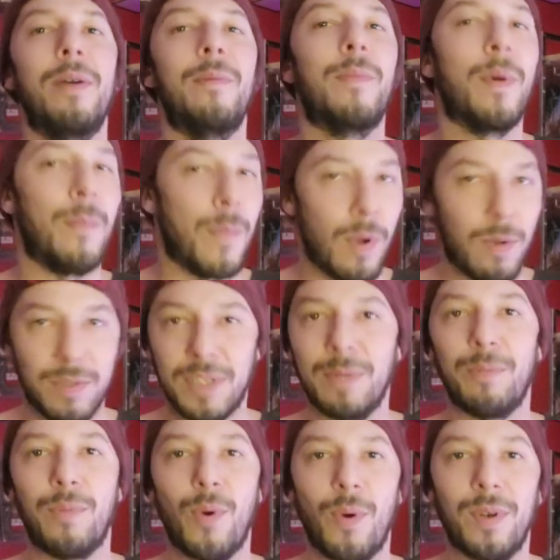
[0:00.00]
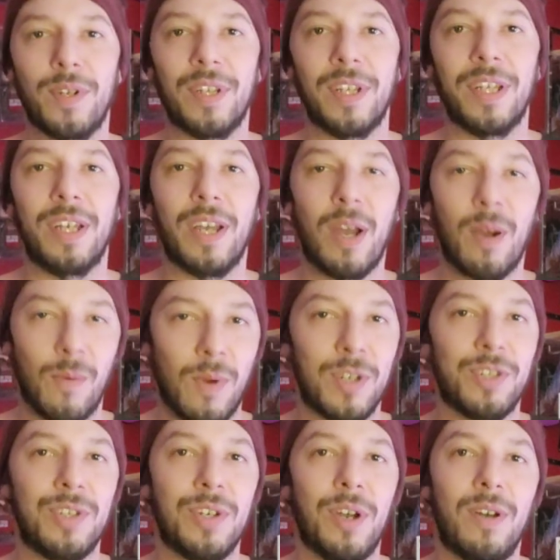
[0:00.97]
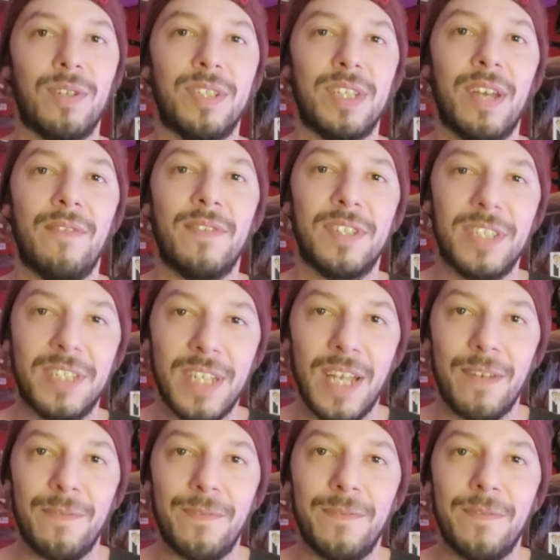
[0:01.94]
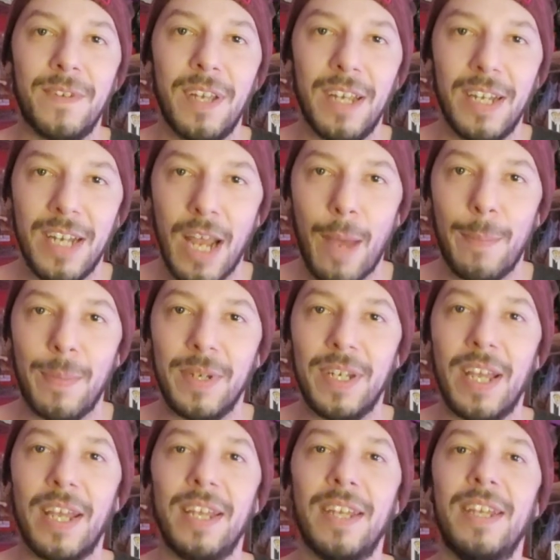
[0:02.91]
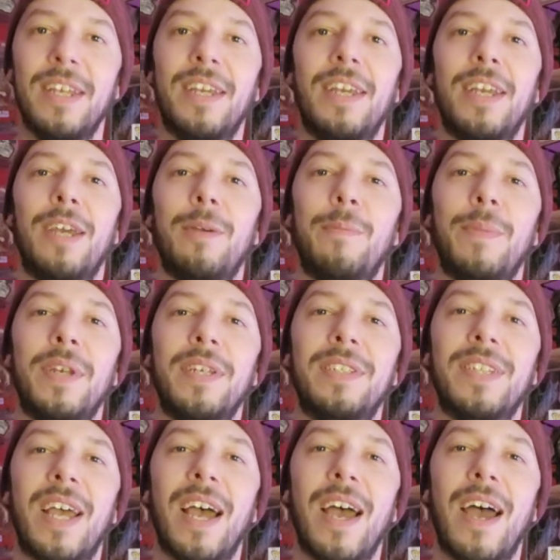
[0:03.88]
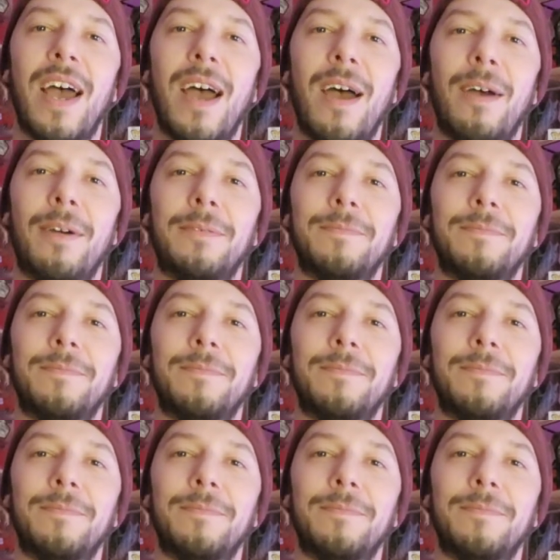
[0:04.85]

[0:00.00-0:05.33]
But most importantly, I want y'all to have a safe and happy day. Peace out.